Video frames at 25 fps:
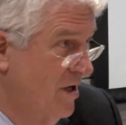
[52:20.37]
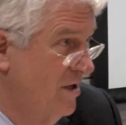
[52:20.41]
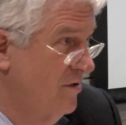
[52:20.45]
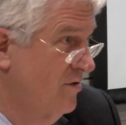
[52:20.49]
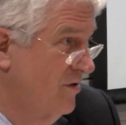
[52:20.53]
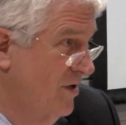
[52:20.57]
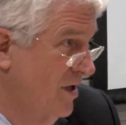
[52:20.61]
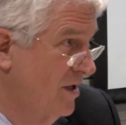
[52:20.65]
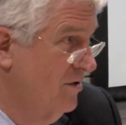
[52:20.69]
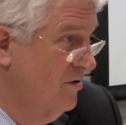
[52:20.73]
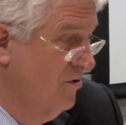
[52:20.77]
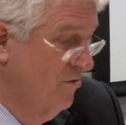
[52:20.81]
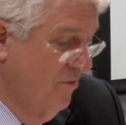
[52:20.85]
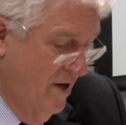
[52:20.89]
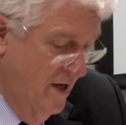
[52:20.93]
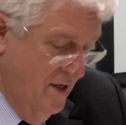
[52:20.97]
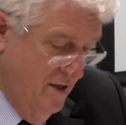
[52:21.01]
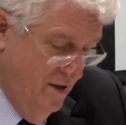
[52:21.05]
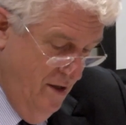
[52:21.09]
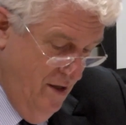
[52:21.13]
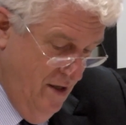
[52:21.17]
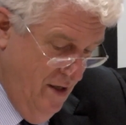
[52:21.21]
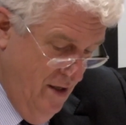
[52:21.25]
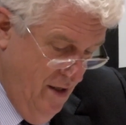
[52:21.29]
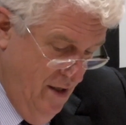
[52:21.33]
US. That's
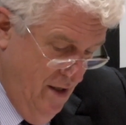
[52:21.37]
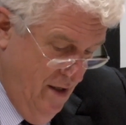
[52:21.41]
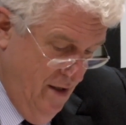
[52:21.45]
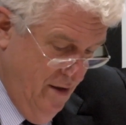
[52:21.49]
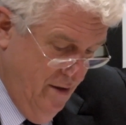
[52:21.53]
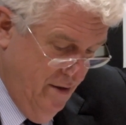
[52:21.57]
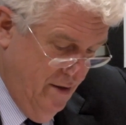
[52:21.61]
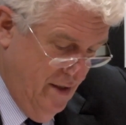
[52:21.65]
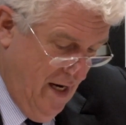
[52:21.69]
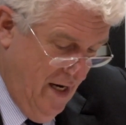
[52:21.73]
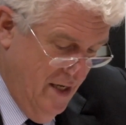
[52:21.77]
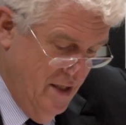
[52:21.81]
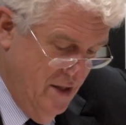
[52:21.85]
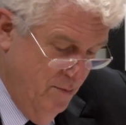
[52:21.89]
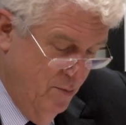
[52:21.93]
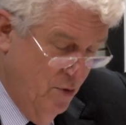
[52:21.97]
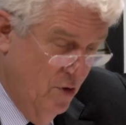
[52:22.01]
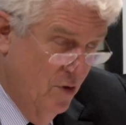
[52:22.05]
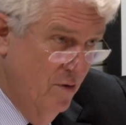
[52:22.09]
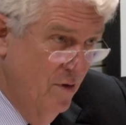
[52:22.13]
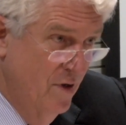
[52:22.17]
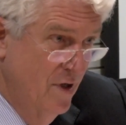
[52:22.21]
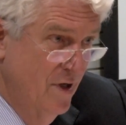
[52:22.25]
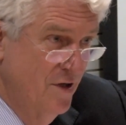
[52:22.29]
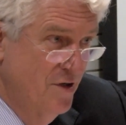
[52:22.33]
quite
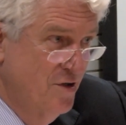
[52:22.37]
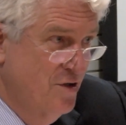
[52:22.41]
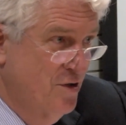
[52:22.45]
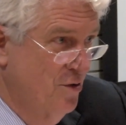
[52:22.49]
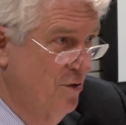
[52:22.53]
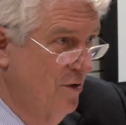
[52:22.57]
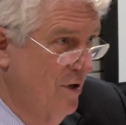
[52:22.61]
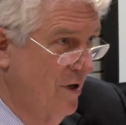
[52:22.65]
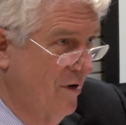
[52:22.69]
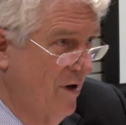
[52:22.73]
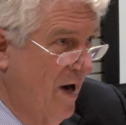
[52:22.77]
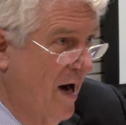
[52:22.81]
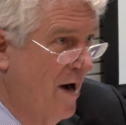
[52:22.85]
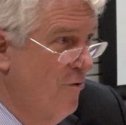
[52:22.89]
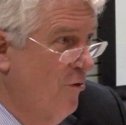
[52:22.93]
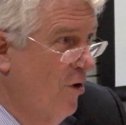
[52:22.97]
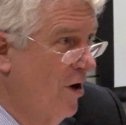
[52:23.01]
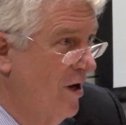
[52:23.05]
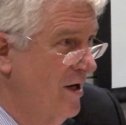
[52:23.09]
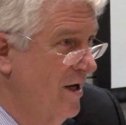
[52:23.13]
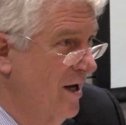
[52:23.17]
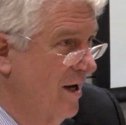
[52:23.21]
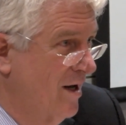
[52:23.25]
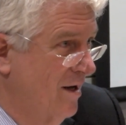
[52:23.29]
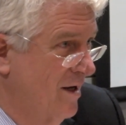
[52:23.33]
sizable. So
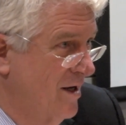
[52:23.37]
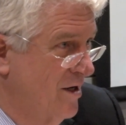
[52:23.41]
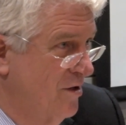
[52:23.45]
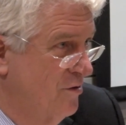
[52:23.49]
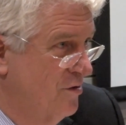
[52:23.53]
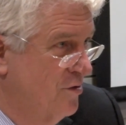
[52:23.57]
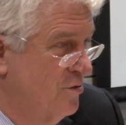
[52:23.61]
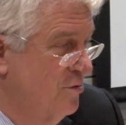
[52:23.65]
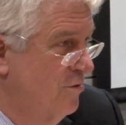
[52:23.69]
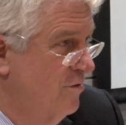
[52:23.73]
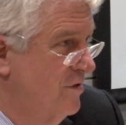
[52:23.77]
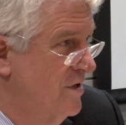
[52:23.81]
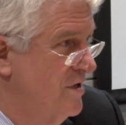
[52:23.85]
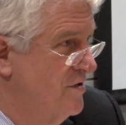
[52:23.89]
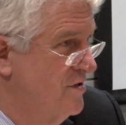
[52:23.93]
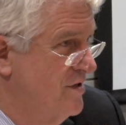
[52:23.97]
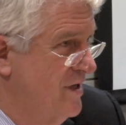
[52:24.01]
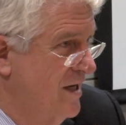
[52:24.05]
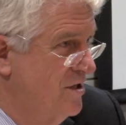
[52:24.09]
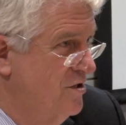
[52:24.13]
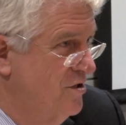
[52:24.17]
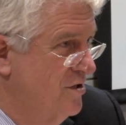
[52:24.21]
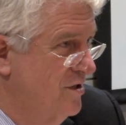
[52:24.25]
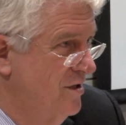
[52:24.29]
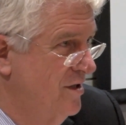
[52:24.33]
ironically, through
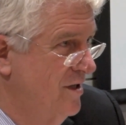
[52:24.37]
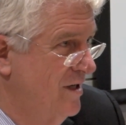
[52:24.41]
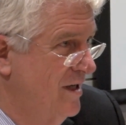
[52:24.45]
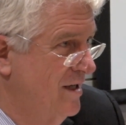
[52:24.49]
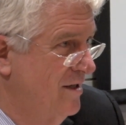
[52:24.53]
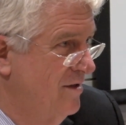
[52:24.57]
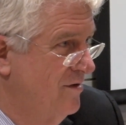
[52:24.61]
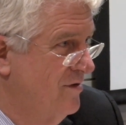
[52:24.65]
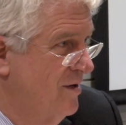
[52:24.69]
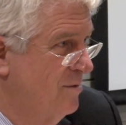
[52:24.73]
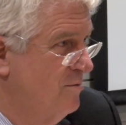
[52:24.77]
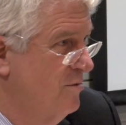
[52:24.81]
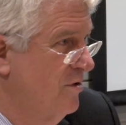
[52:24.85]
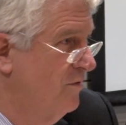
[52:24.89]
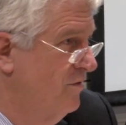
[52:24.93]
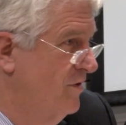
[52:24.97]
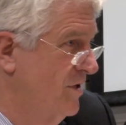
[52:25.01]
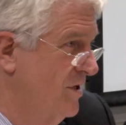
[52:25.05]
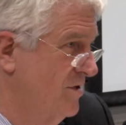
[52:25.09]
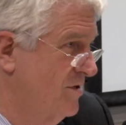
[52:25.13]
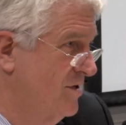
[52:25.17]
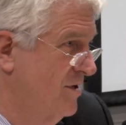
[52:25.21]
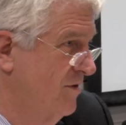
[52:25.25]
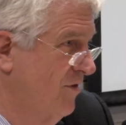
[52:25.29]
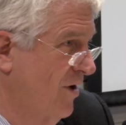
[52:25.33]
recession and some of
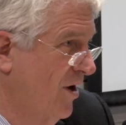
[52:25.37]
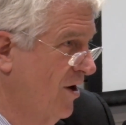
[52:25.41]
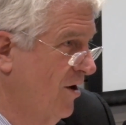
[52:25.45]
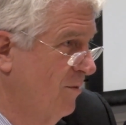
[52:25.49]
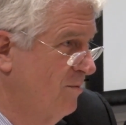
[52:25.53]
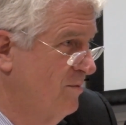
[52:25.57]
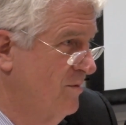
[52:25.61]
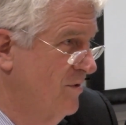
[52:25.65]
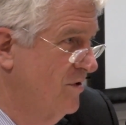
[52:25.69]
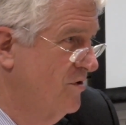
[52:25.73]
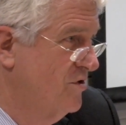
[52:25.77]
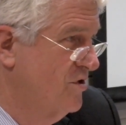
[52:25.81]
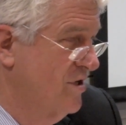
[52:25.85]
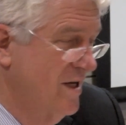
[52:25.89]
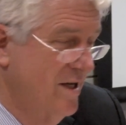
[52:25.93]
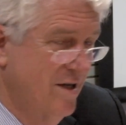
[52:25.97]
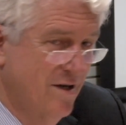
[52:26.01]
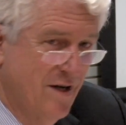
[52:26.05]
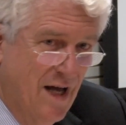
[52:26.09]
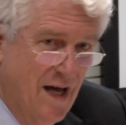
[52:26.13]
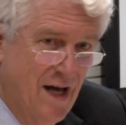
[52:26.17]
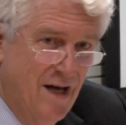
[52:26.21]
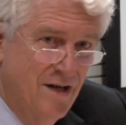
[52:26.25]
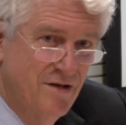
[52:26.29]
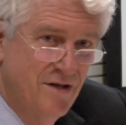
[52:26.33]
these developments, shale
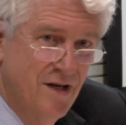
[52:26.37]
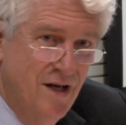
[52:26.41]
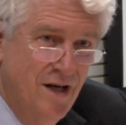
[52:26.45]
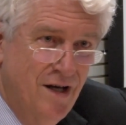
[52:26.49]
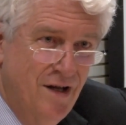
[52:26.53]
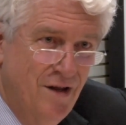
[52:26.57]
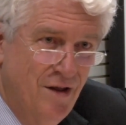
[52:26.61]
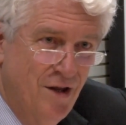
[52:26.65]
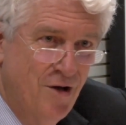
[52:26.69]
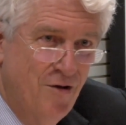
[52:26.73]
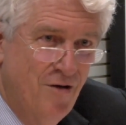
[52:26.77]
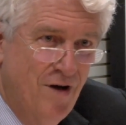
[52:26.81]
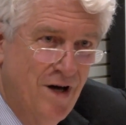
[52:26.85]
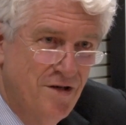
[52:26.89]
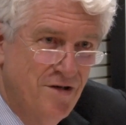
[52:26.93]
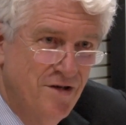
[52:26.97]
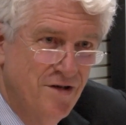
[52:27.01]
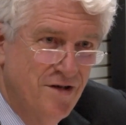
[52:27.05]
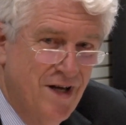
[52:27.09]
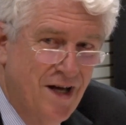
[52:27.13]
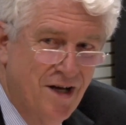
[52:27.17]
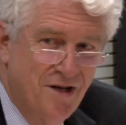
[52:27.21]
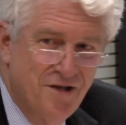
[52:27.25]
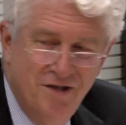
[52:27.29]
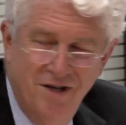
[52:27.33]
gas, the US
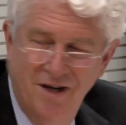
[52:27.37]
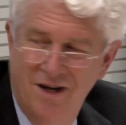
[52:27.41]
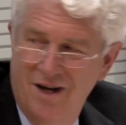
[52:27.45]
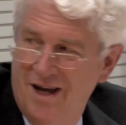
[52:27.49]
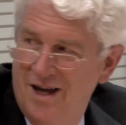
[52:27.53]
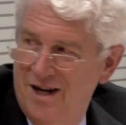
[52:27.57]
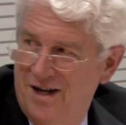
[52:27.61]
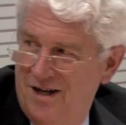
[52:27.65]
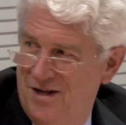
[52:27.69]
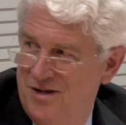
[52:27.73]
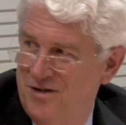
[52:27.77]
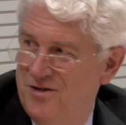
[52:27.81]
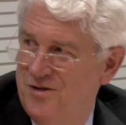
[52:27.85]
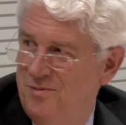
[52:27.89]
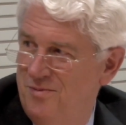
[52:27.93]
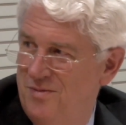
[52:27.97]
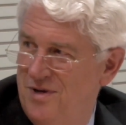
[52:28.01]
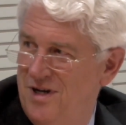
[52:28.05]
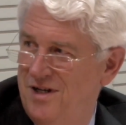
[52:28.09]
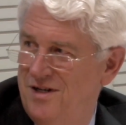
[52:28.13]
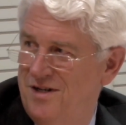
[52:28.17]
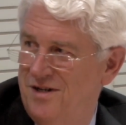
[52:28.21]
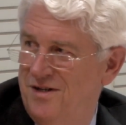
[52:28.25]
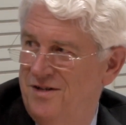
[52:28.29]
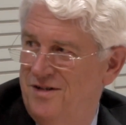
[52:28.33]
is actually likely to
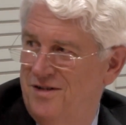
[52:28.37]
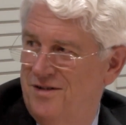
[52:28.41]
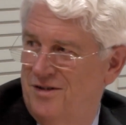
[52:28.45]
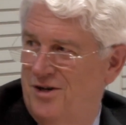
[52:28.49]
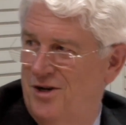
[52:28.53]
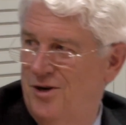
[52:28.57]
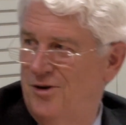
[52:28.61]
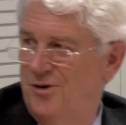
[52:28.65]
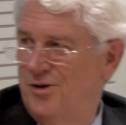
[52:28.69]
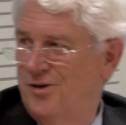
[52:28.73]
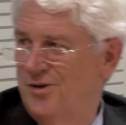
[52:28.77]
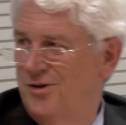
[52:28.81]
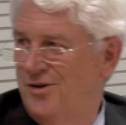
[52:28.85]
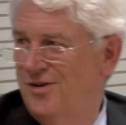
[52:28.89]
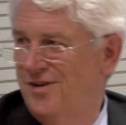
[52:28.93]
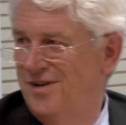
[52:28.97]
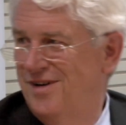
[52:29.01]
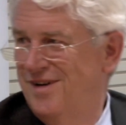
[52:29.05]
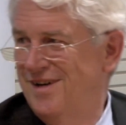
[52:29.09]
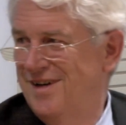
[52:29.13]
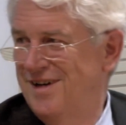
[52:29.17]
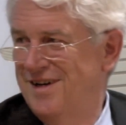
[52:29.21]
meet its Kyoto